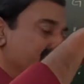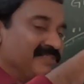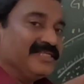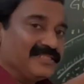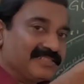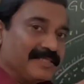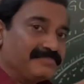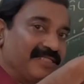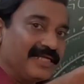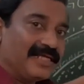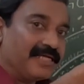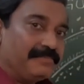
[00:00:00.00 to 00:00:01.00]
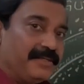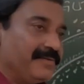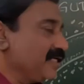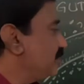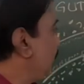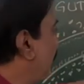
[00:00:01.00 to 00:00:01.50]
It is something like a
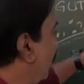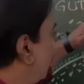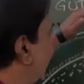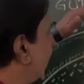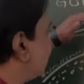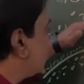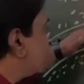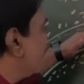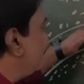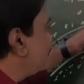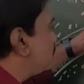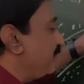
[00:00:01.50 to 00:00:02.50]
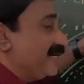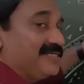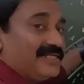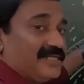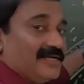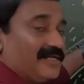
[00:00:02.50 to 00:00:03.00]
memory. They always see which
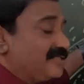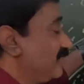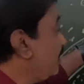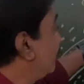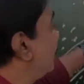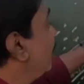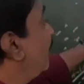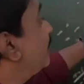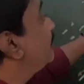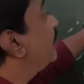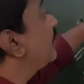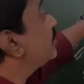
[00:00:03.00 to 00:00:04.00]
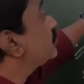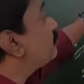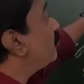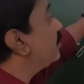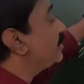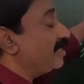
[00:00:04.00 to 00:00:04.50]
bacteria are there and they
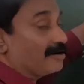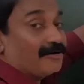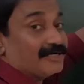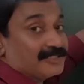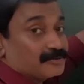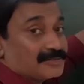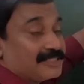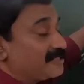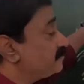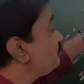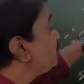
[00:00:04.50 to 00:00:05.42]
respond according to that.